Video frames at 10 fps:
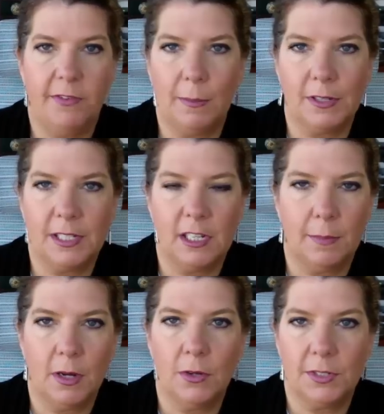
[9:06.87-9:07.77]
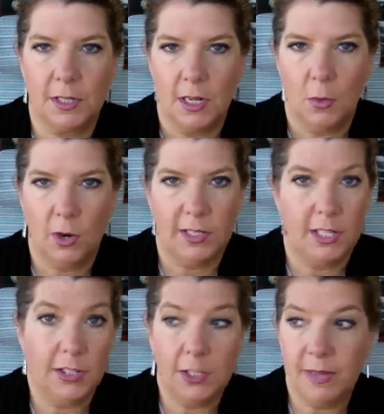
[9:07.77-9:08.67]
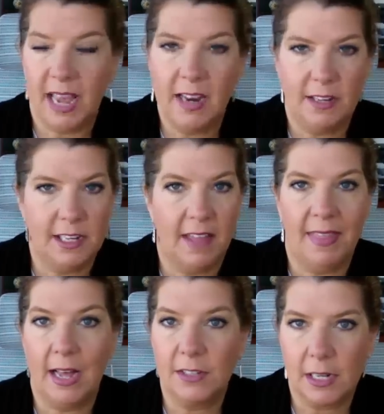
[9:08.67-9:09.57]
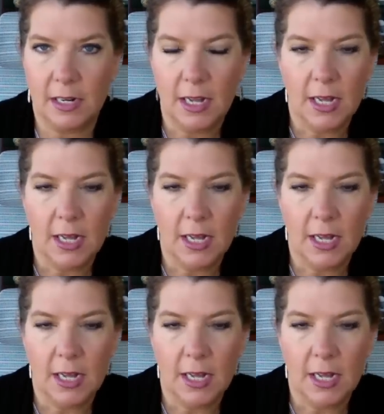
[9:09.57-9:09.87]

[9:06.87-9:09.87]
people see a post, whereas it used to be 8,000 to 10,000.